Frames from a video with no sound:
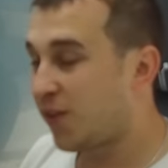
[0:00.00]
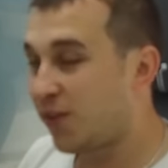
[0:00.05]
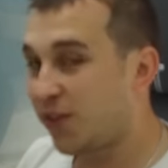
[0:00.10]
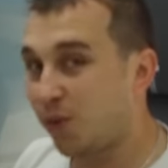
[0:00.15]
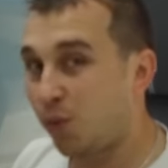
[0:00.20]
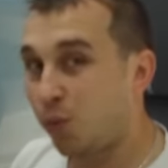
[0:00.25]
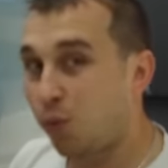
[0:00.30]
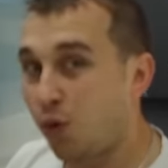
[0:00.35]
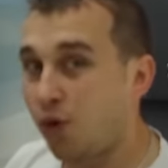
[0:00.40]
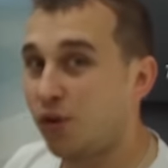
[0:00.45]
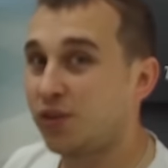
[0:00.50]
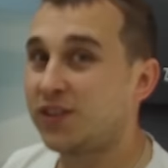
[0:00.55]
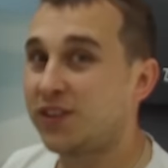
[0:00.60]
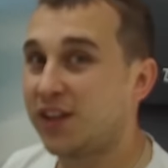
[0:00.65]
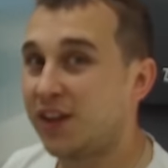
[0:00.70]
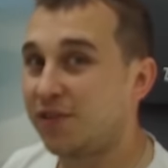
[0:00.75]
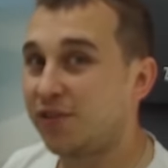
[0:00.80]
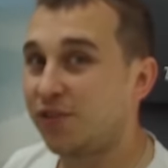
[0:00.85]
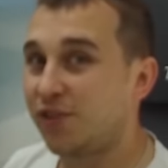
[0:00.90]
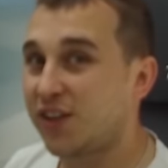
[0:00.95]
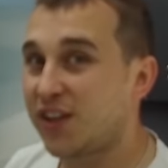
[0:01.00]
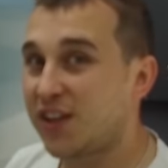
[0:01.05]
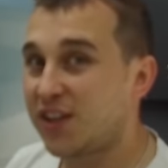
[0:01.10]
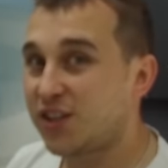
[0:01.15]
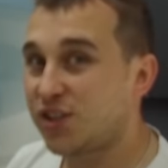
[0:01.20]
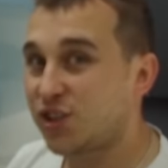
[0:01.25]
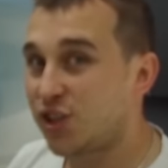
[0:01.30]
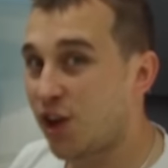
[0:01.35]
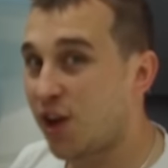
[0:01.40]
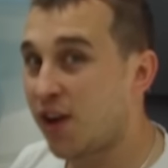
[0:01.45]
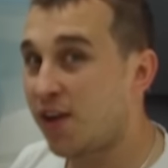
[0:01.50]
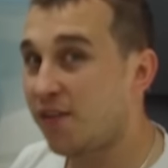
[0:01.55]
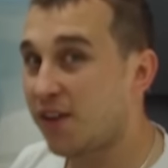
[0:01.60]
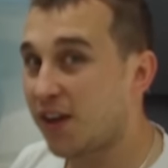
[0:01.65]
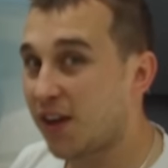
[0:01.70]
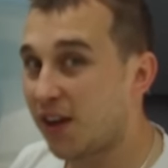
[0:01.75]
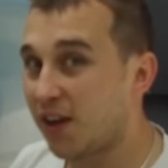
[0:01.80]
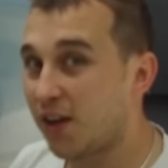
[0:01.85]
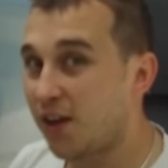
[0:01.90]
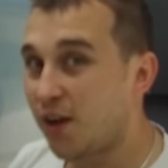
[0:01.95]
the water level on the
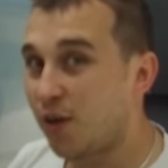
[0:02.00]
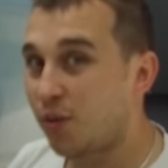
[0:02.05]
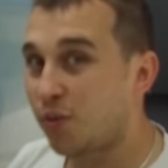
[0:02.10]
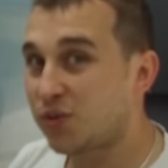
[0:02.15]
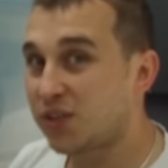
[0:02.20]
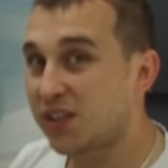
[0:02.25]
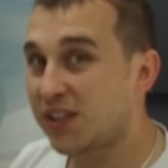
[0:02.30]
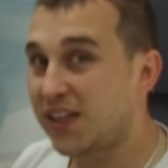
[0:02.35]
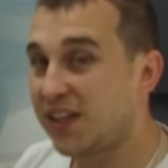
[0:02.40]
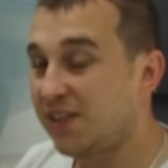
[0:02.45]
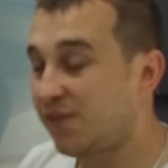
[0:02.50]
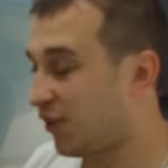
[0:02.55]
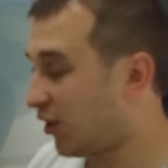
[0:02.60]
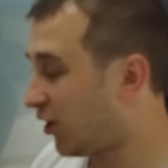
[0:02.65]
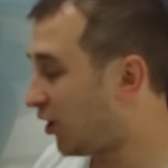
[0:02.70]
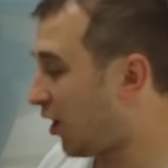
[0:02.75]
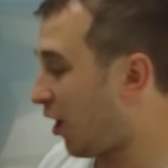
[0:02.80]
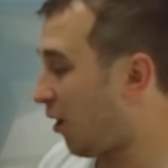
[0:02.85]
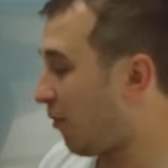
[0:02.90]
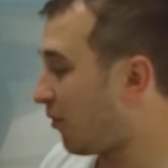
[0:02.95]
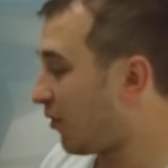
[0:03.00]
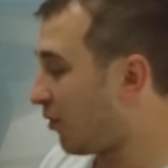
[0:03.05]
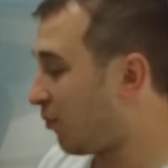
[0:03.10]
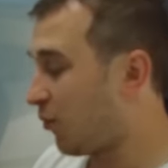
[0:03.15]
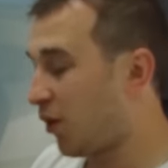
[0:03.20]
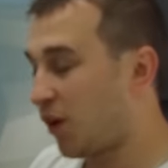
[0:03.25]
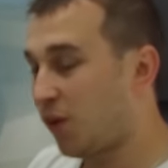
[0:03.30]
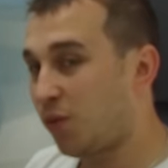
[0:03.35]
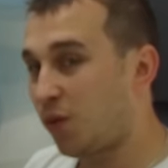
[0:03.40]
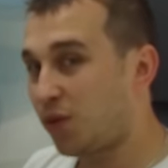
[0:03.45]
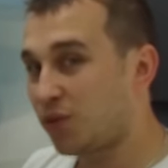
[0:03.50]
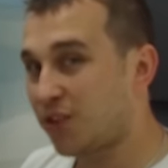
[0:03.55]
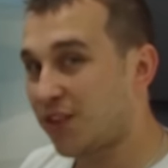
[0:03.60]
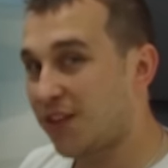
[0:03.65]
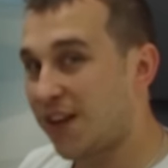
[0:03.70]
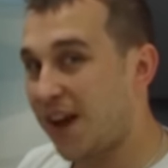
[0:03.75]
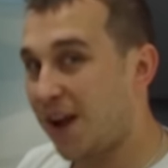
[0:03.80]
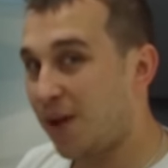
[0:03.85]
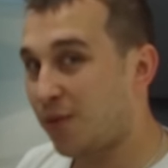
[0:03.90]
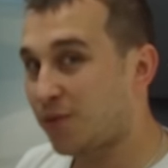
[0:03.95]
interior was even lower than what it was on
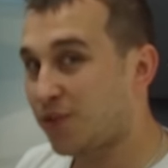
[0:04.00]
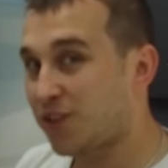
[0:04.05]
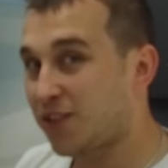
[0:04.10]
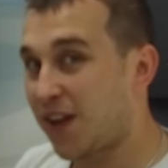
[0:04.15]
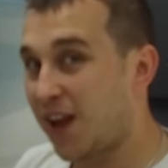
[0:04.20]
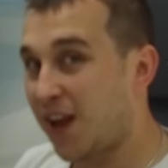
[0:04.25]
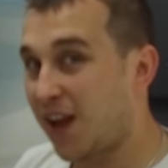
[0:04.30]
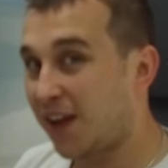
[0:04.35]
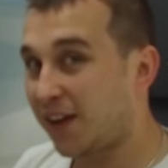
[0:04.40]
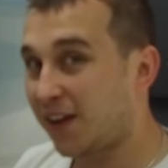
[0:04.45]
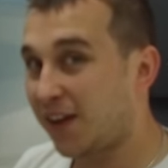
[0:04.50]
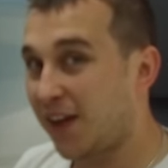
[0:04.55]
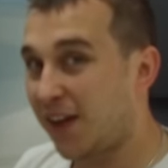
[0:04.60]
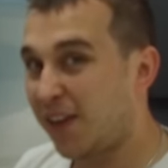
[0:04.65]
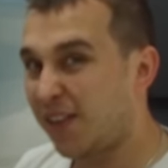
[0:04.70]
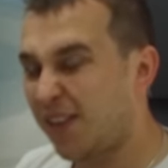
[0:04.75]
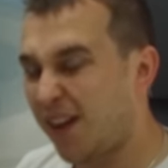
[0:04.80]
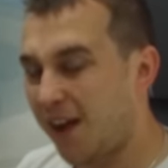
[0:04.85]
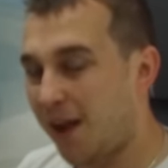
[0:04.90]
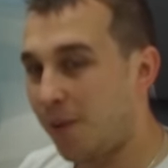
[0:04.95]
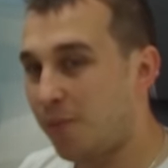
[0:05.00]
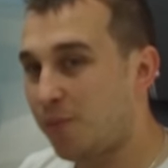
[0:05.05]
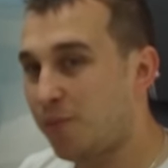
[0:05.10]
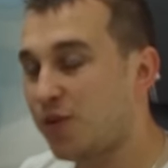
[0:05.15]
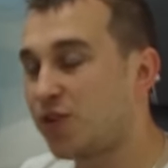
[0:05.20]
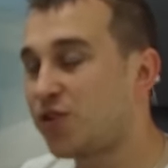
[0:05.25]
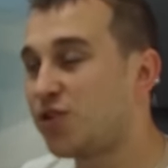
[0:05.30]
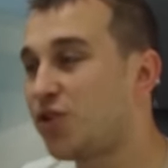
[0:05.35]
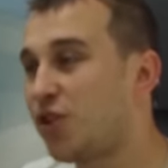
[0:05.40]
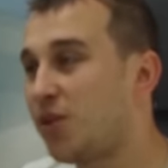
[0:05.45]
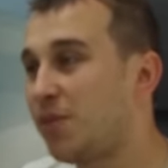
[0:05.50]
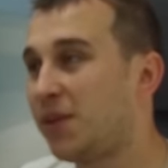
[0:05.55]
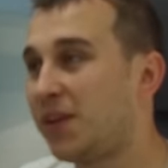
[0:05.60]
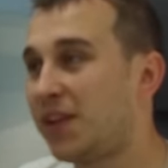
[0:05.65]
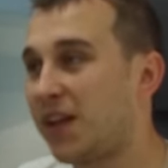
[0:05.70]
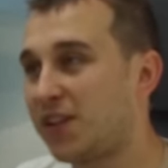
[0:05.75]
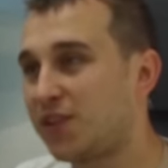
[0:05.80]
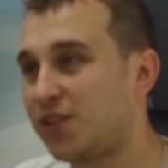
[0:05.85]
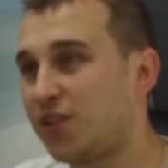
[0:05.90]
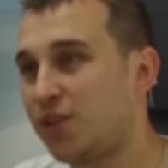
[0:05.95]
the outside. And I'm presuming
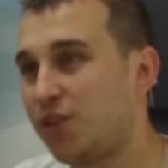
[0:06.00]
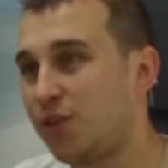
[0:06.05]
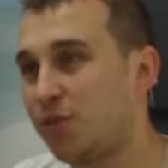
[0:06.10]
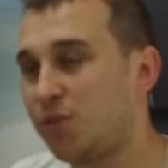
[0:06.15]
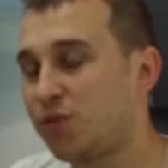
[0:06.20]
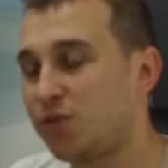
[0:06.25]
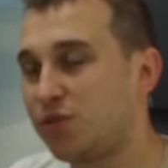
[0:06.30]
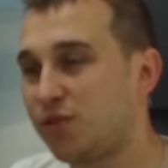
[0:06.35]
that's to do with